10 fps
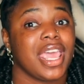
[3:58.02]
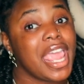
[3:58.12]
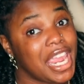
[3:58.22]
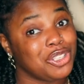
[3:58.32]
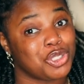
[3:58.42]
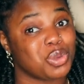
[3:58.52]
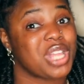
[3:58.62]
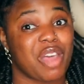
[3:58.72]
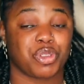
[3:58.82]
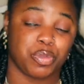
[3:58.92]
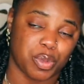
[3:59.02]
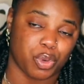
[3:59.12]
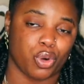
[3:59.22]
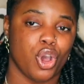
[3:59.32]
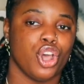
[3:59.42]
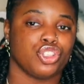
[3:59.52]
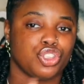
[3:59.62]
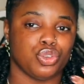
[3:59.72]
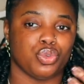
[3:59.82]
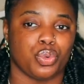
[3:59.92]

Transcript: angels after people to